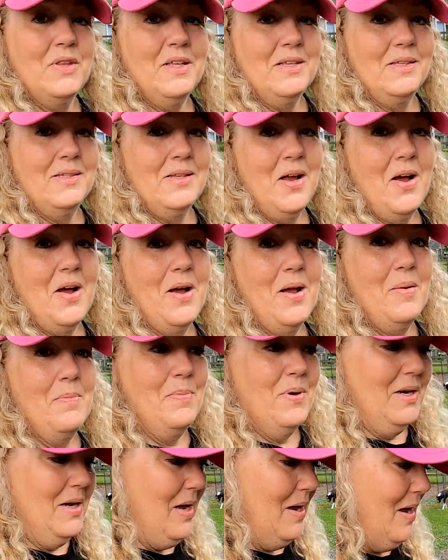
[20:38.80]
this time.
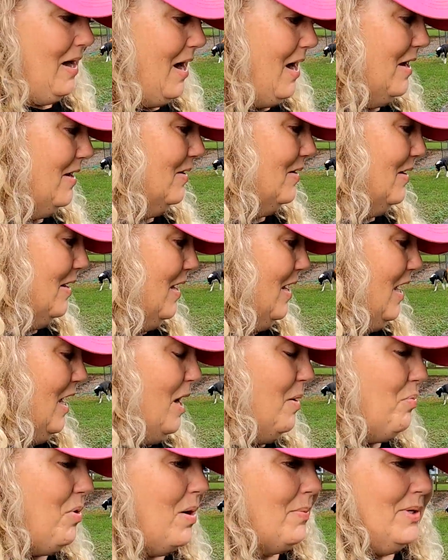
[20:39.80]
But I, I,
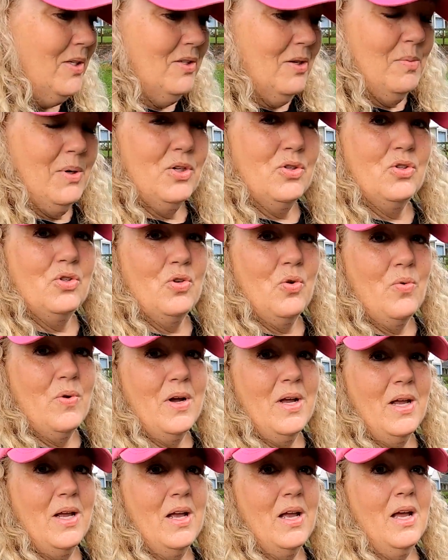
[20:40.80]
it brought me so much
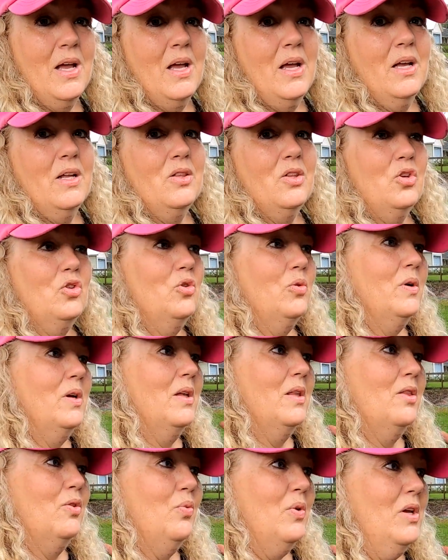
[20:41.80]
joy to do
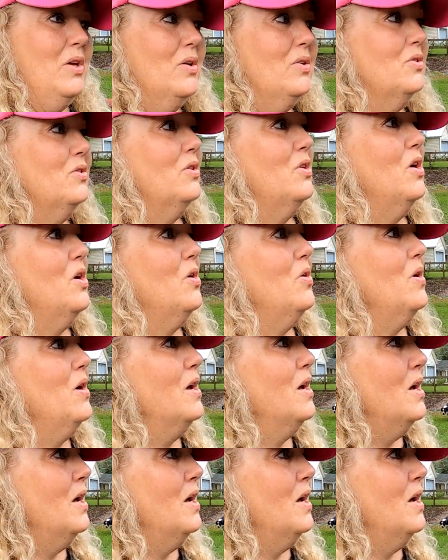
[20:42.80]
it three years ago.